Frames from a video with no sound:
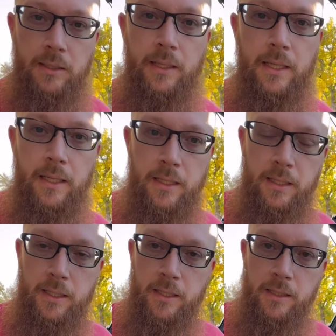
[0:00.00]

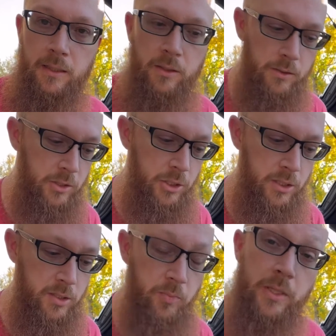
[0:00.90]
and
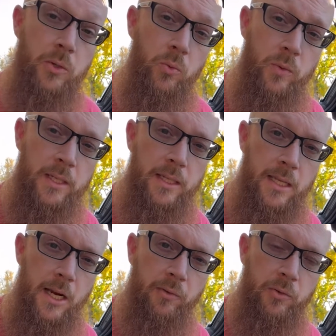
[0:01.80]
just be really
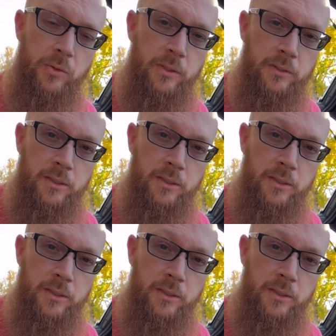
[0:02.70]
careful.